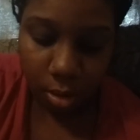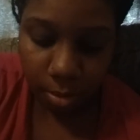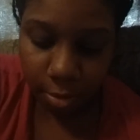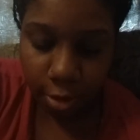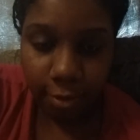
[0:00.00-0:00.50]

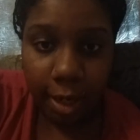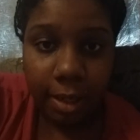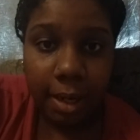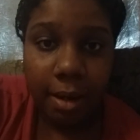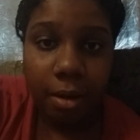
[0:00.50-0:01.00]
But right
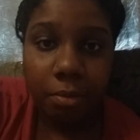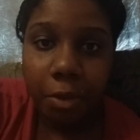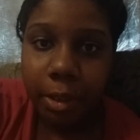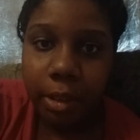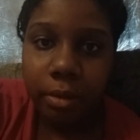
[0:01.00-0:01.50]
now I'm
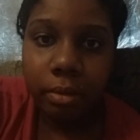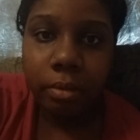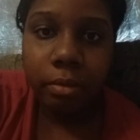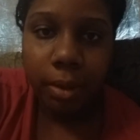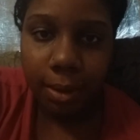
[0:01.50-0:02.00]
really,
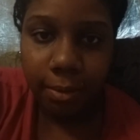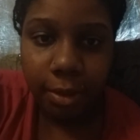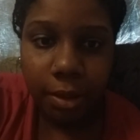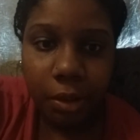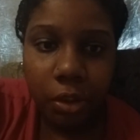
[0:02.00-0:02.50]
really,
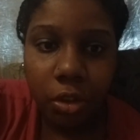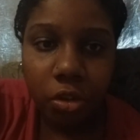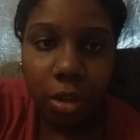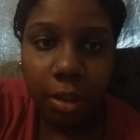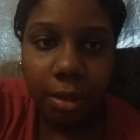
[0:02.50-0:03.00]
really
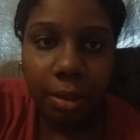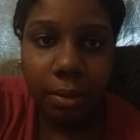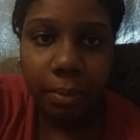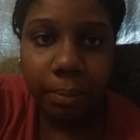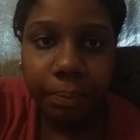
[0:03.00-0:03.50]
struggling.